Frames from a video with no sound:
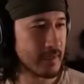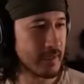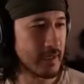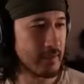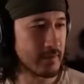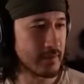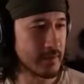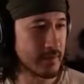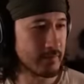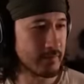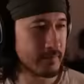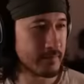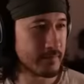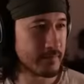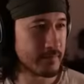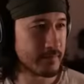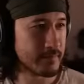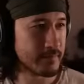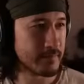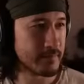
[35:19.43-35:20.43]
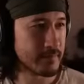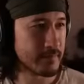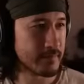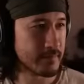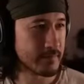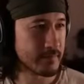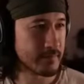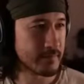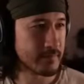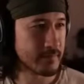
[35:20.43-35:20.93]
Yeah, what's up? There
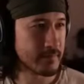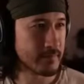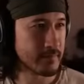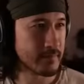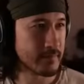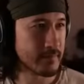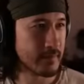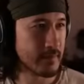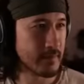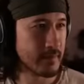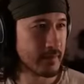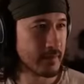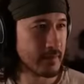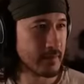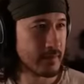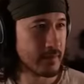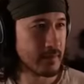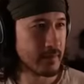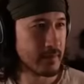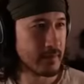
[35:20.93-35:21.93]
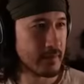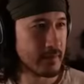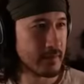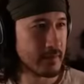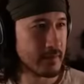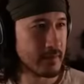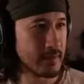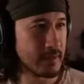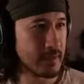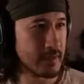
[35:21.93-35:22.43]
you go.
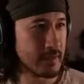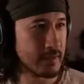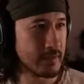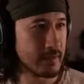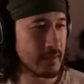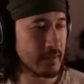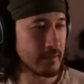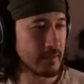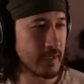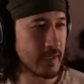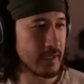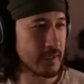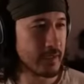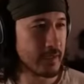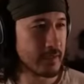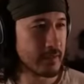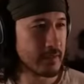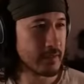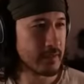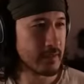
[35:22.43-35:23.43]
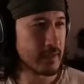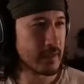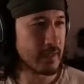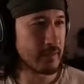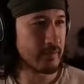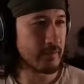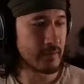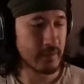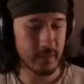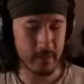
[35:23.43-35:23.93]
Yeah, okay. I
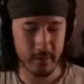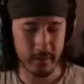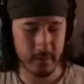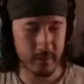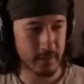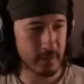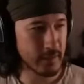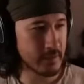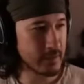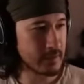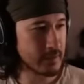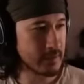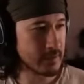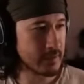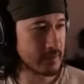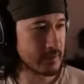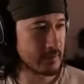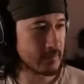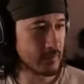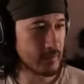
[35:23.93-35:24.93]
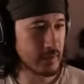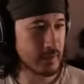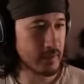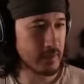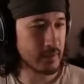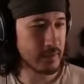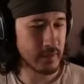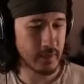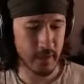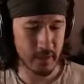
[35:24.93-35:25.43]
have a, a let's what,
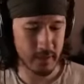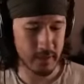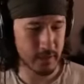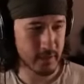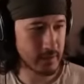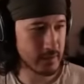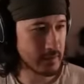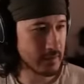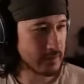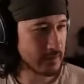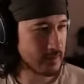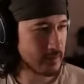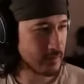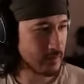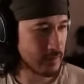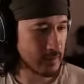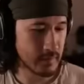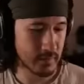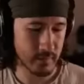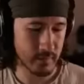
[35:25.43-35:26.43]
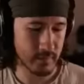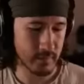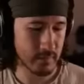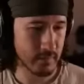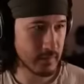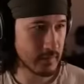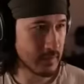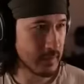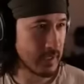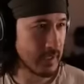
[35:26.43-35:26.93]
yes. That's for you, bud.
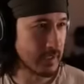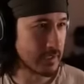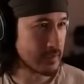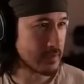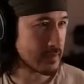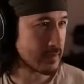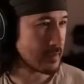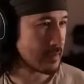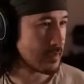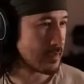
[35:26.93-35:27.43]
Thanks.